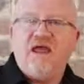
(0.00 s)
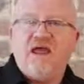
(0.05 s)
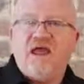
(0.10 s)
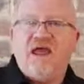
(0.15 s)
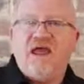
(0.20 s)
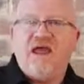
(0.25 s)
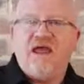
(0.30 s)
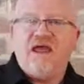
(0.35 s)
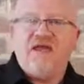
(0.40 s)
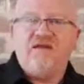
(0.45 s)

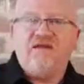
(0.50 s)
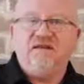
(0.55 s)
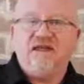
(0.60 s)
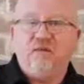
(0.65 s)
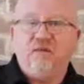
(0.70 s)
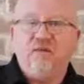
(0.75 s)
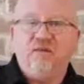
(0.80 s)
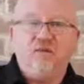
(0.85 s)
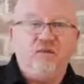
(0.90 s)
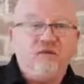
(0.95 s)
and that
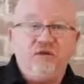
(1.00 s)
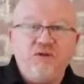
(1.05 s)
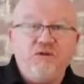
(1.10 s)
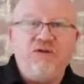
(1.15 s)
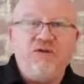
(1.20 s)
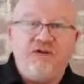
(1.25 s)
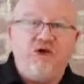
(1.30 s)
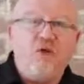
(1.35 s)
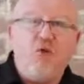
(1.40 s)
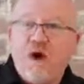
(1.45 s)
were really,
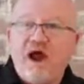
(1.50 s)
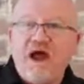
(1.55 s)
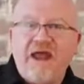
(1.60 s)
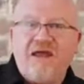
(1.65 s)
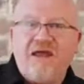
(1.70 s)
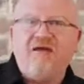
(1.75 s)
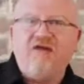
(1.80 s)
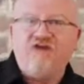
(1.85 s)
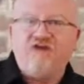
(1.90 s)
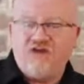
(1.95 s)
really
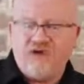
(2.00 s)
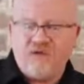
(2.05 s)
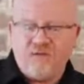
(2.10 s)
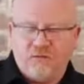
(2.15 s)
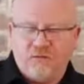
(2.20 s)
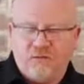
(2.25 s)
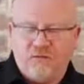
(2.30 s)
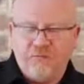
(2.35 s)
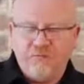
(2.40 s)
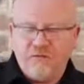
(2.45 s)
quiet in
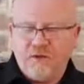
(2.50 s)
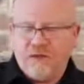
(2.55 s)
general.